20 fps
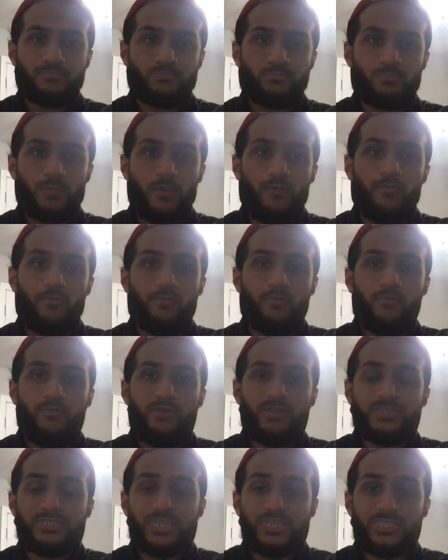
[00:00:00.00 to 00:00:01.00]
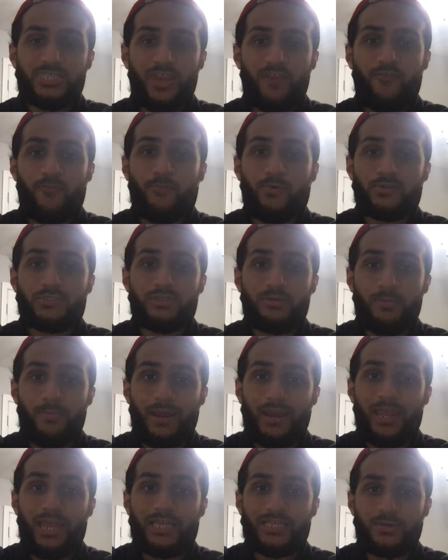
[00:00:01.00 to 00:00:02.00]
Removal is necessary for both
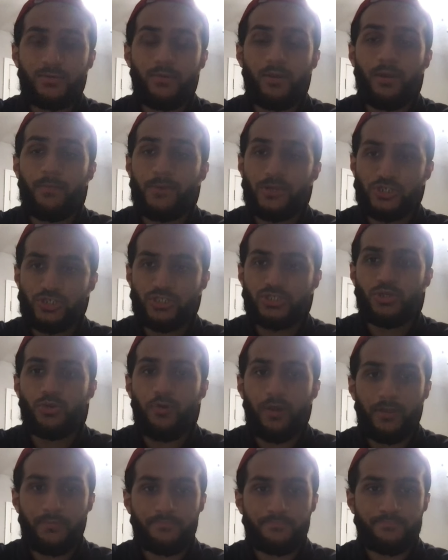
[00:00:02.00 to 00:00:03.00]
symptomatic and asymptomatic patients. All right.